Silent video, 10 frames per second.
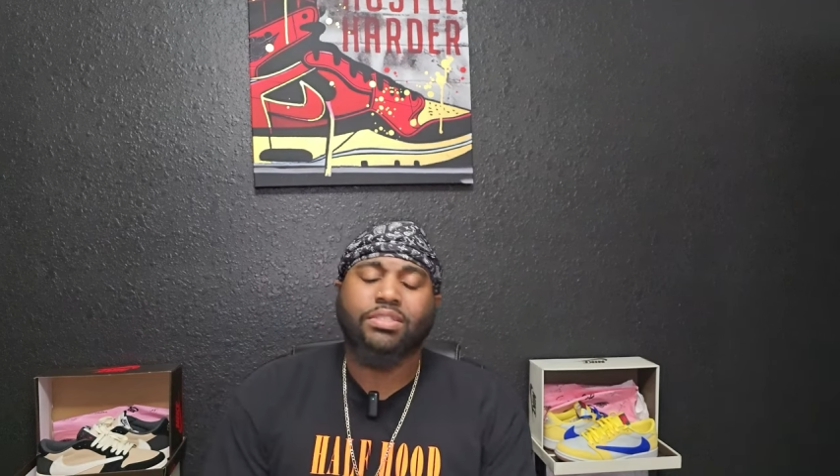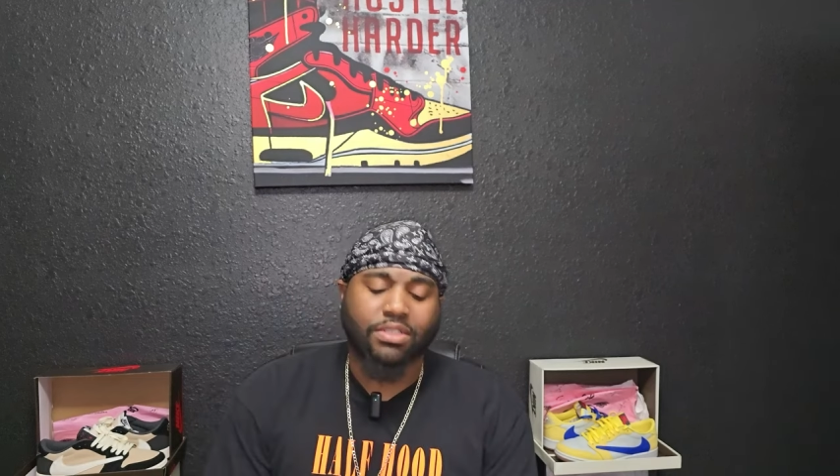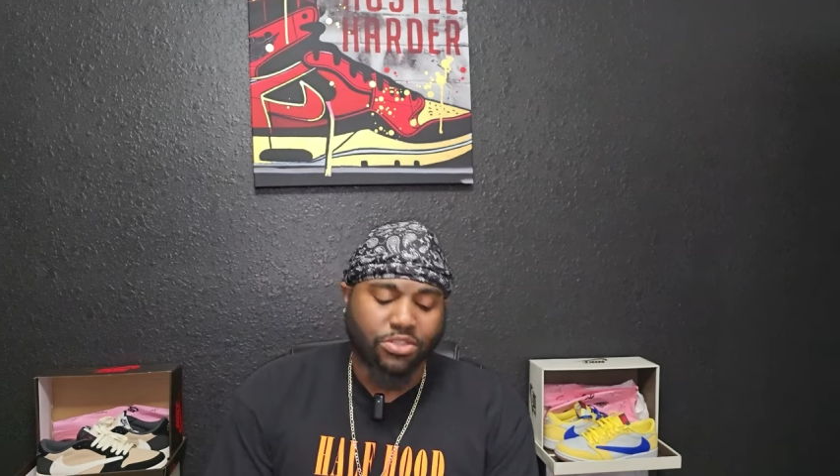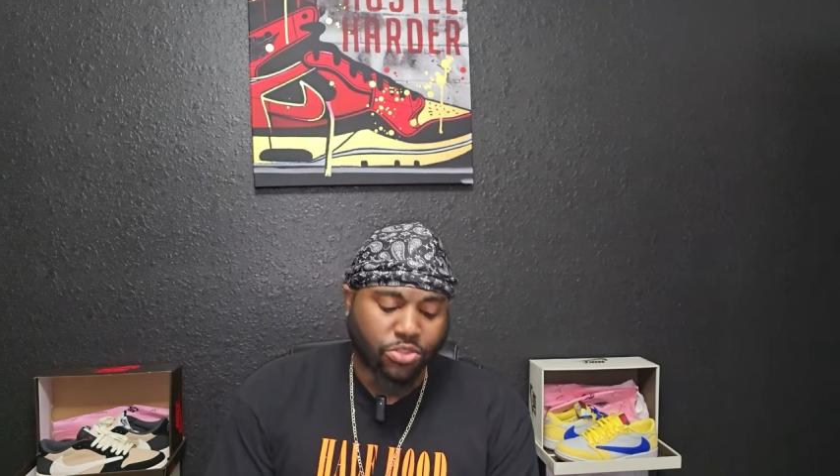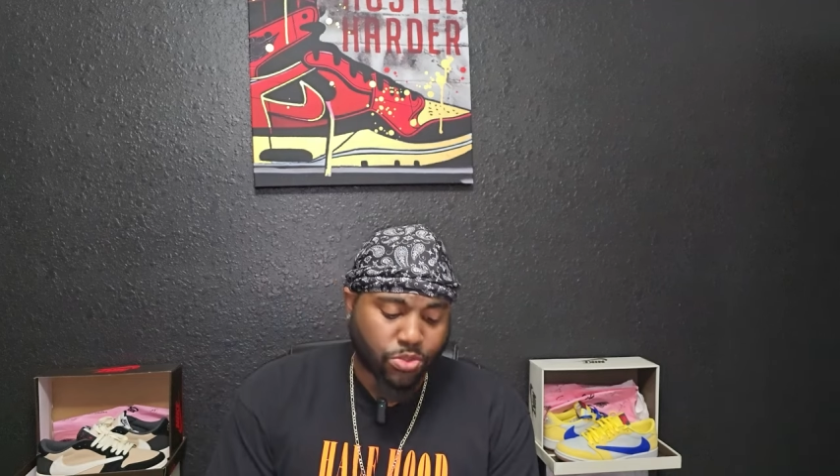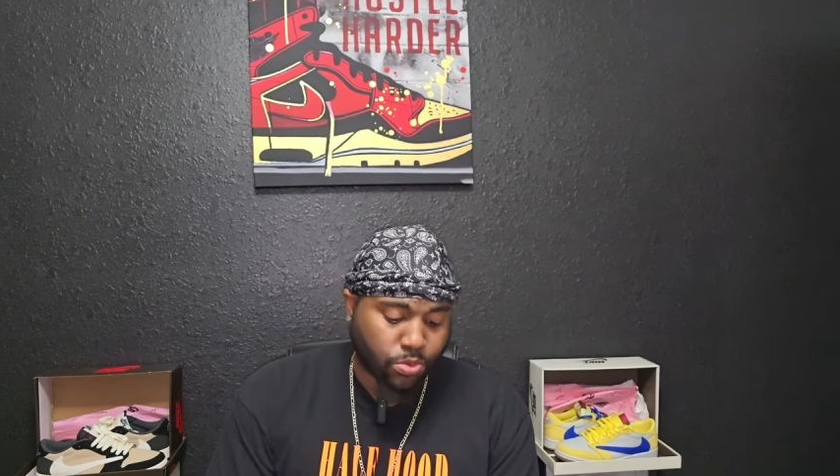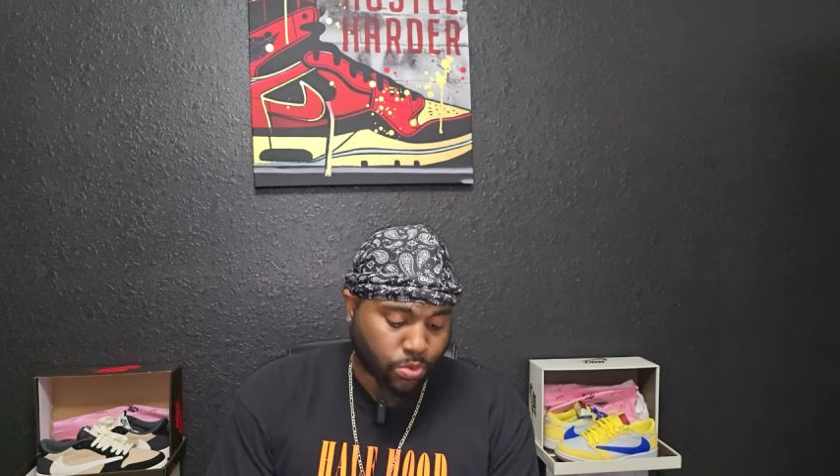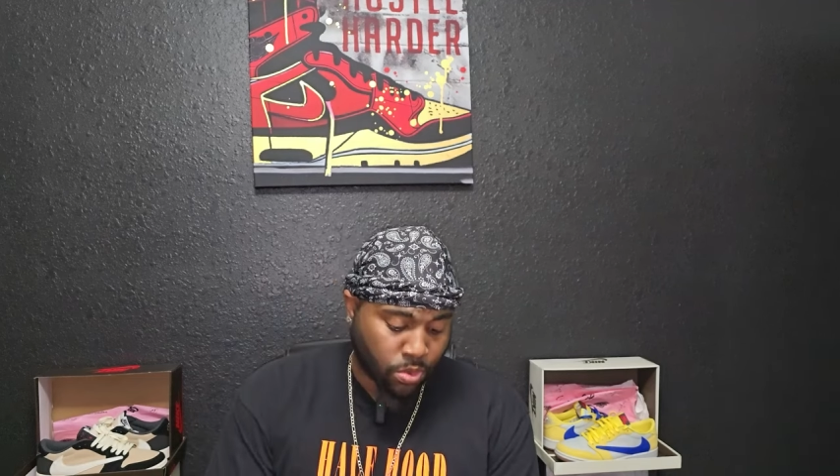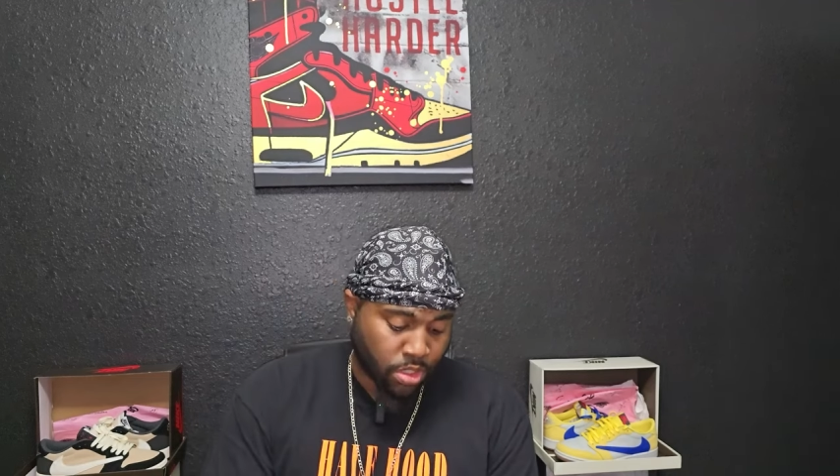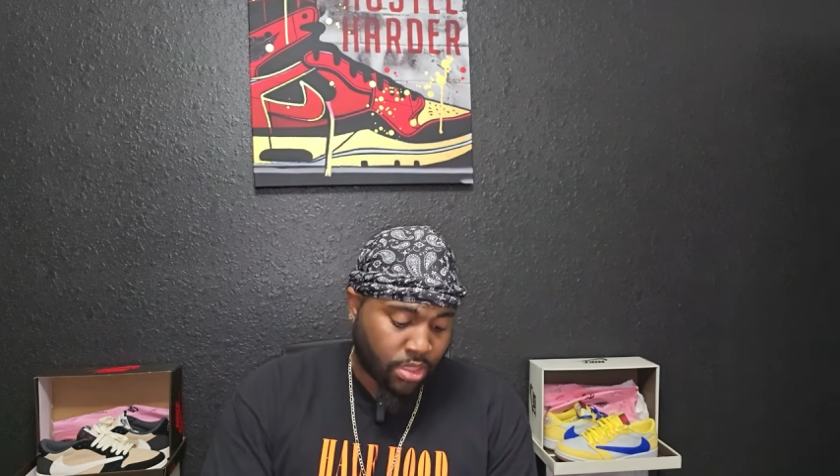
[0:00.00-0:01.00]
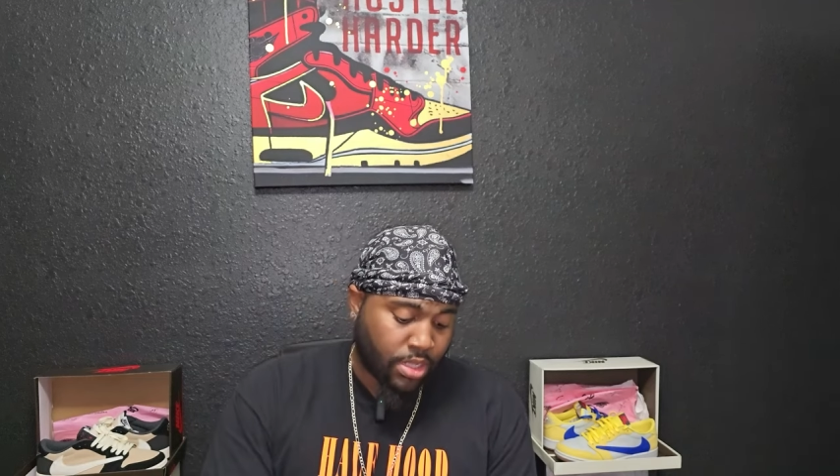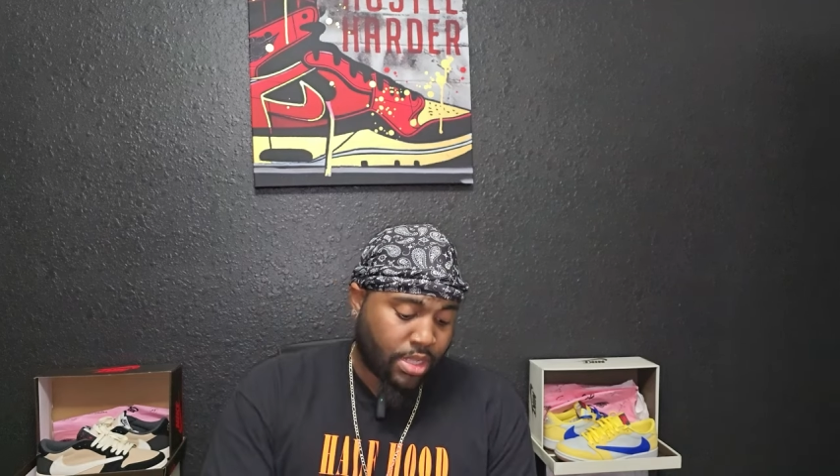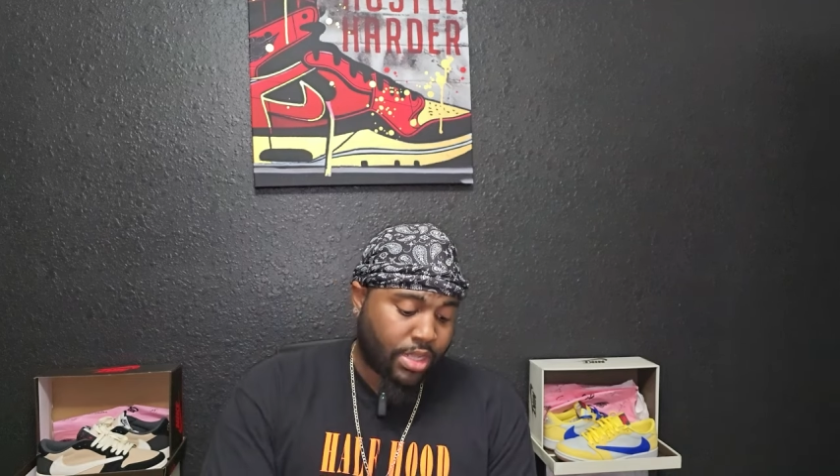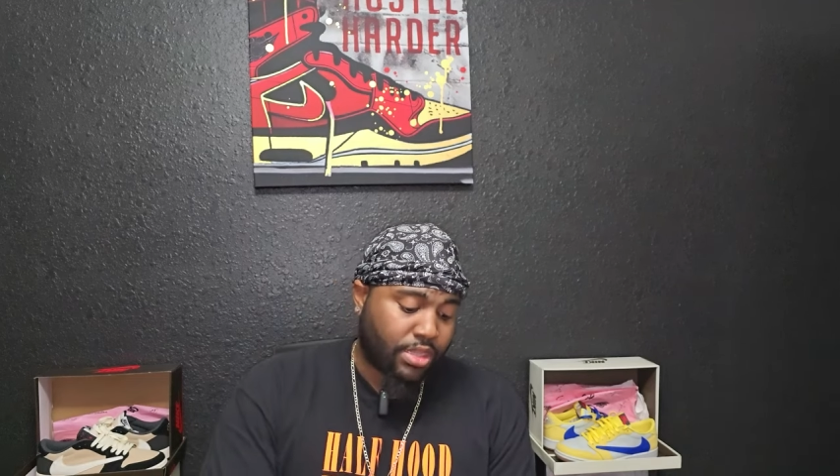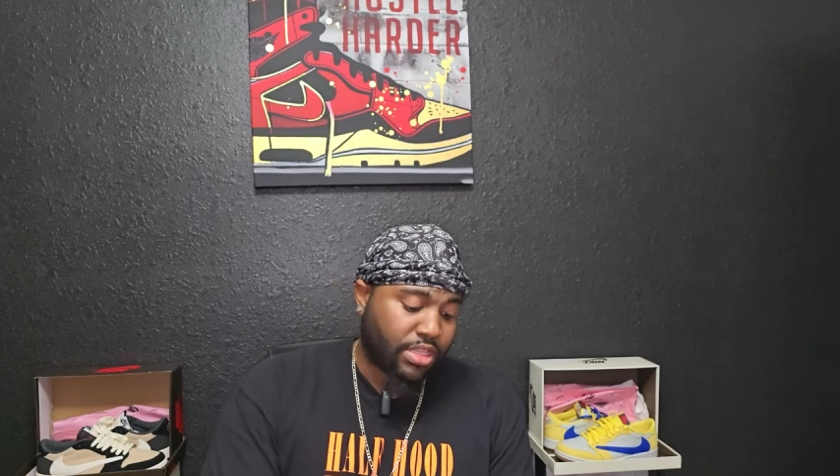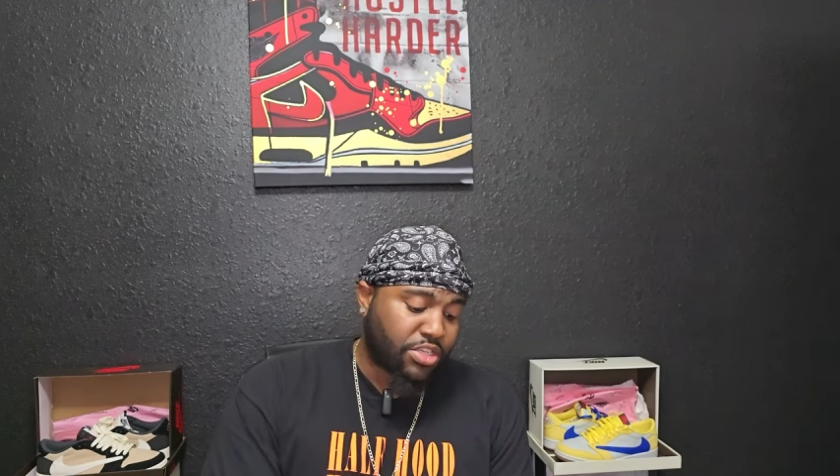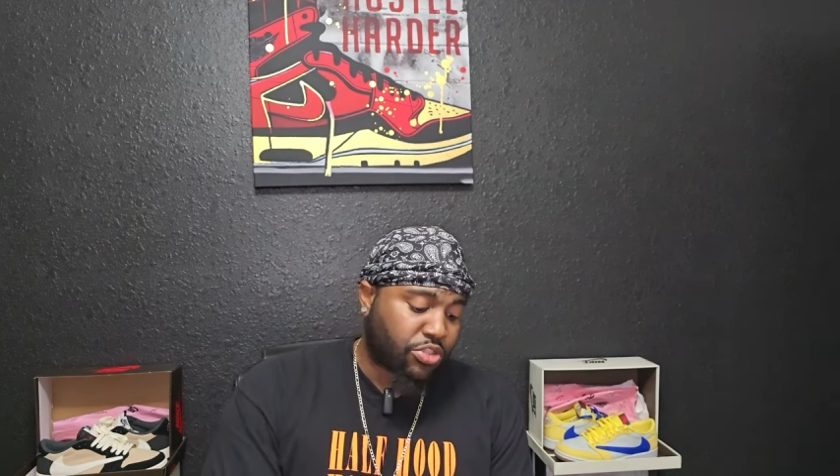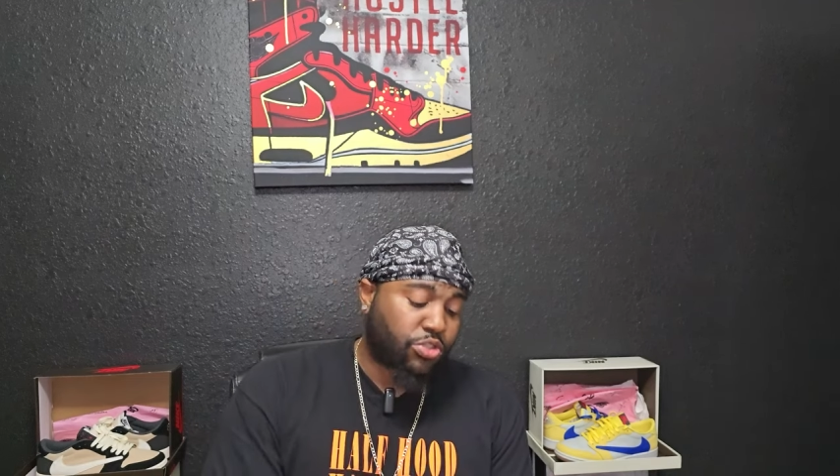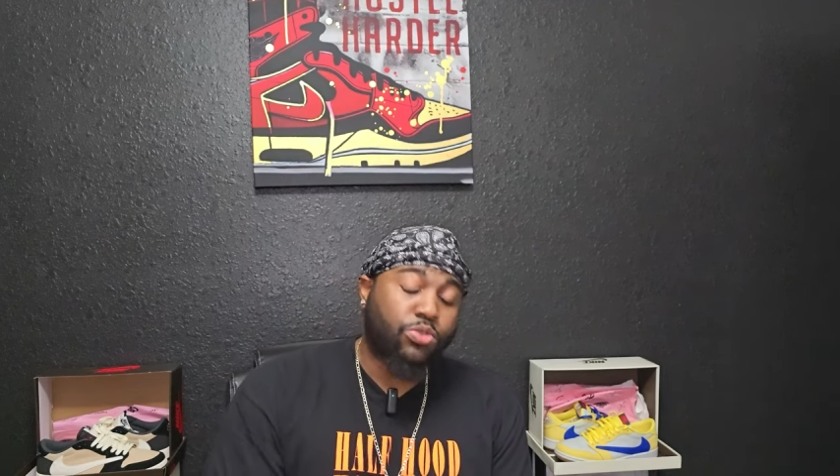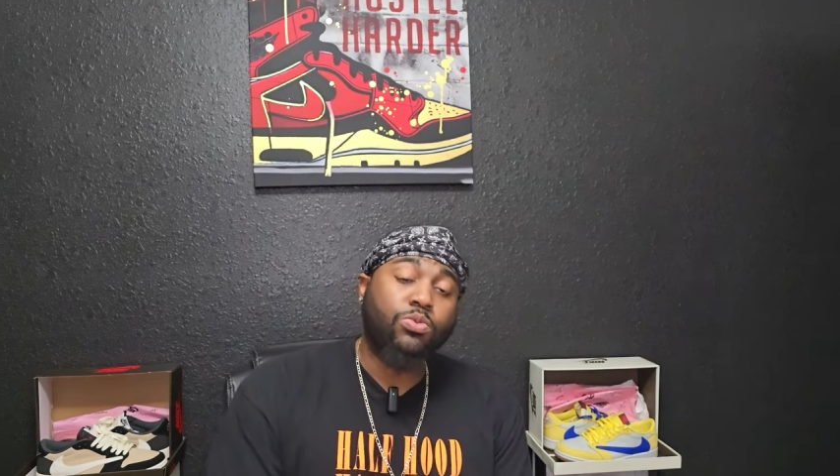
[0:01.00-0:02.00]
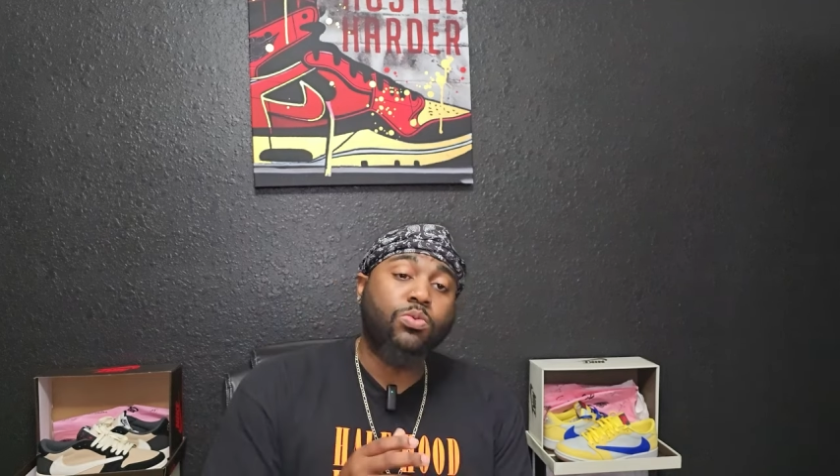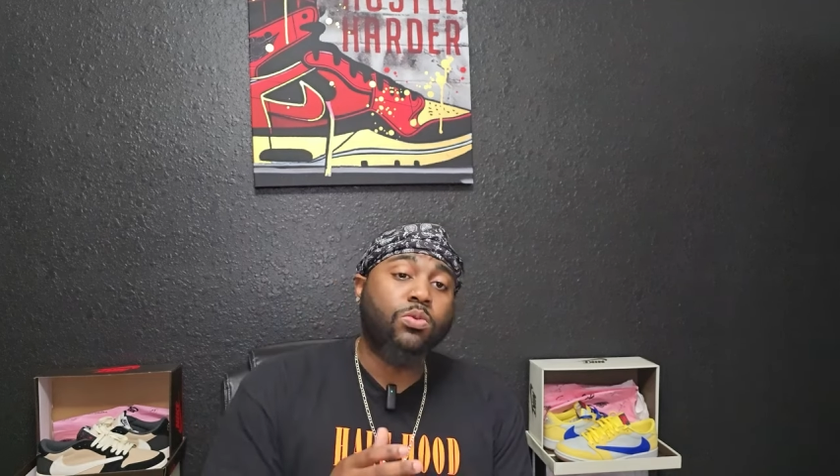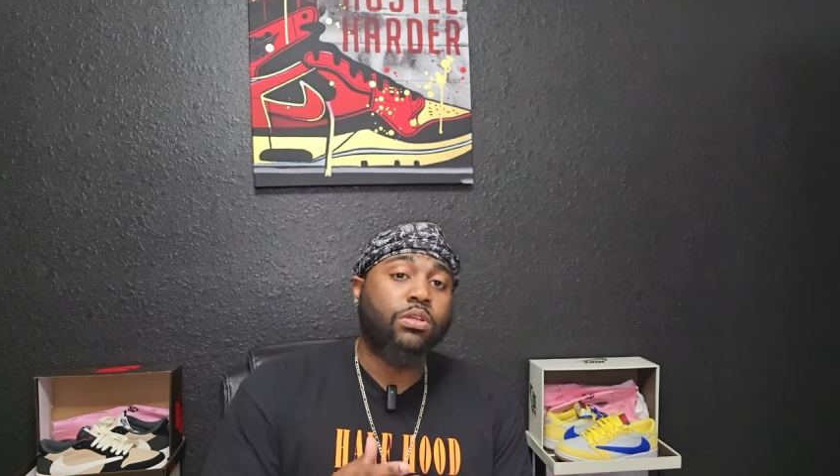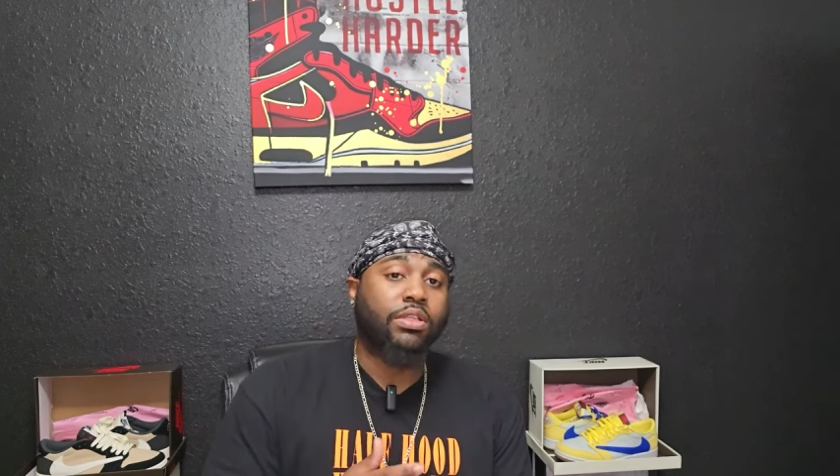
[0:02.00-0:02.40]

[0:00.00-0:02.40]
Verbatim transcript: into the shoe. This shoe